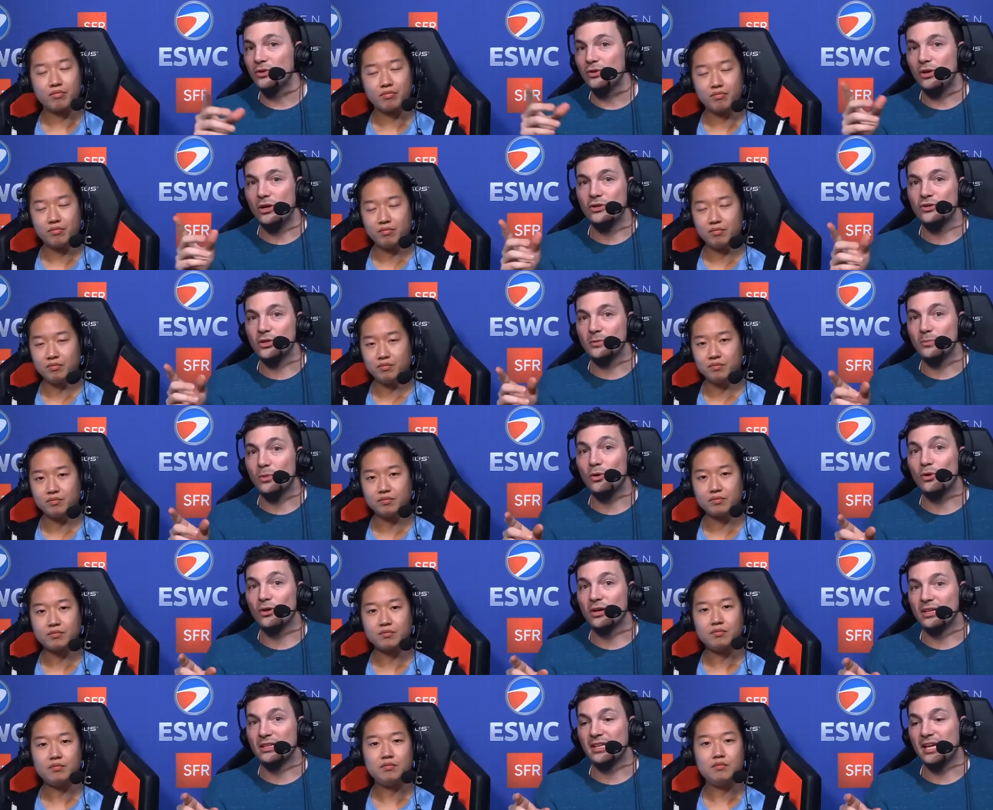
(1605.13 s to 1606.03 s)
Speaker 1: hundred more
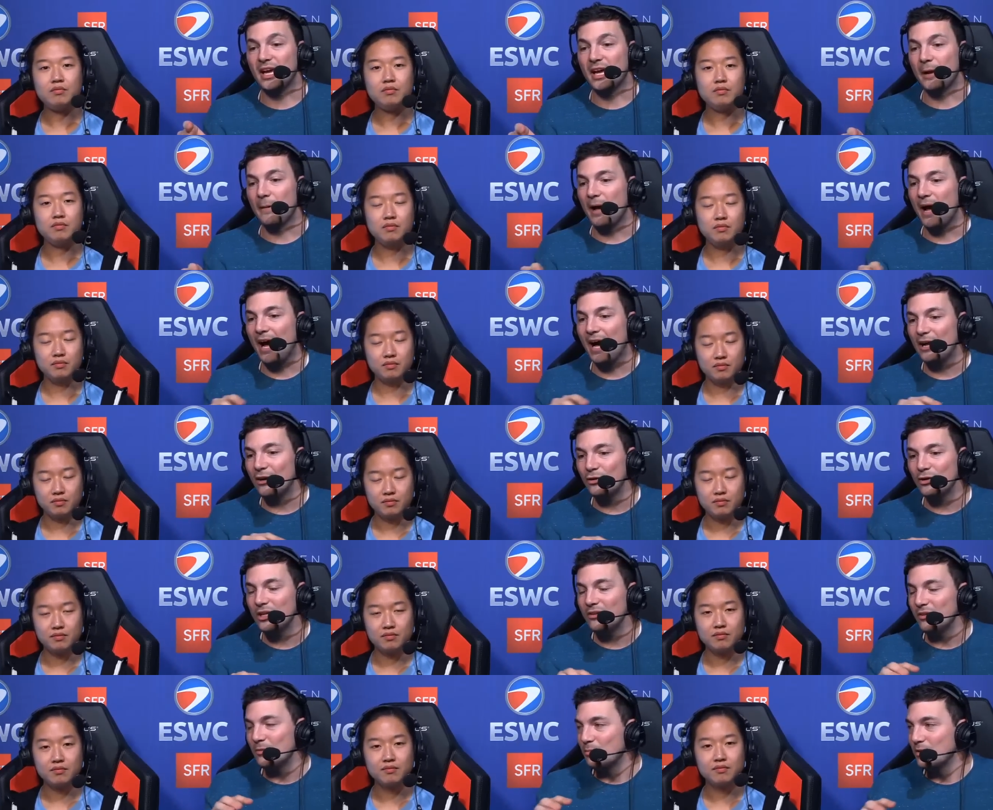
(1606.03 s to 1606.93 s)
at that. I don't
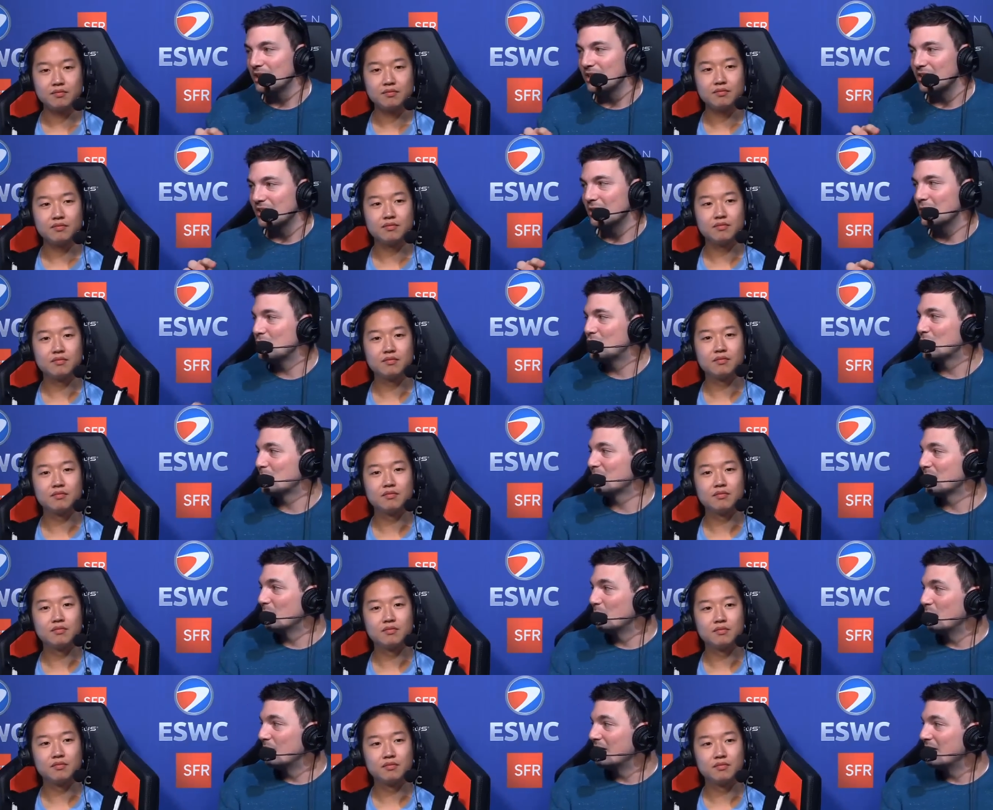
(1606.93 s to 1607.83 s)
even predict a YouTuber to
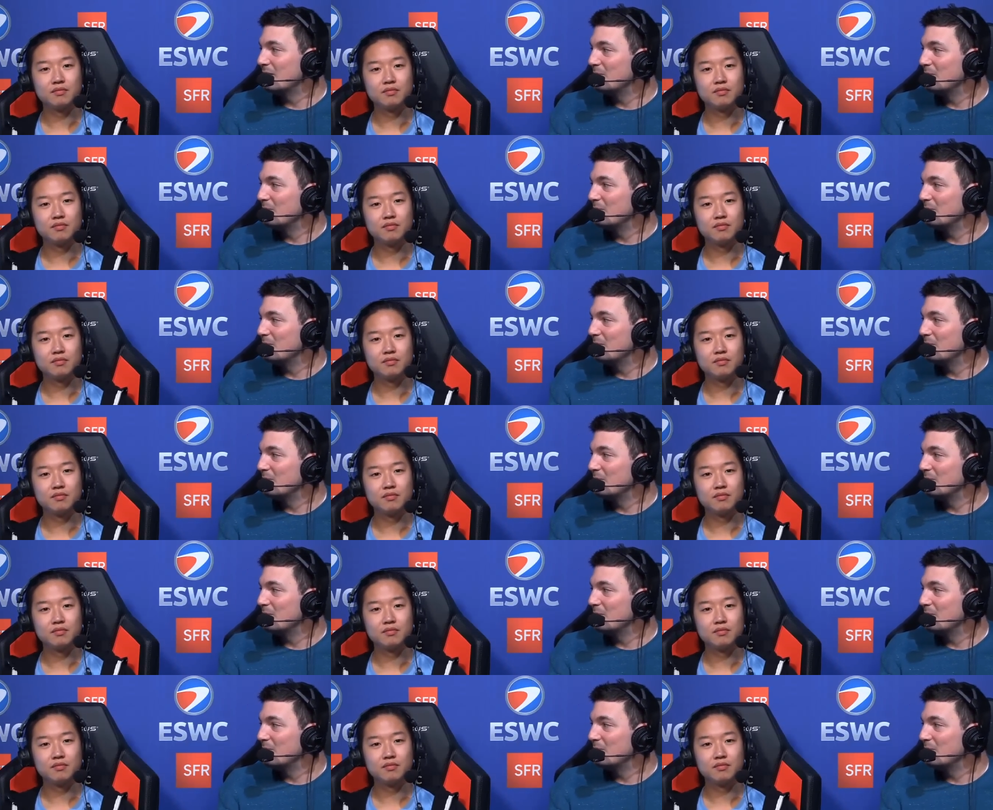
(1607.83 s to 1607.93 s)
win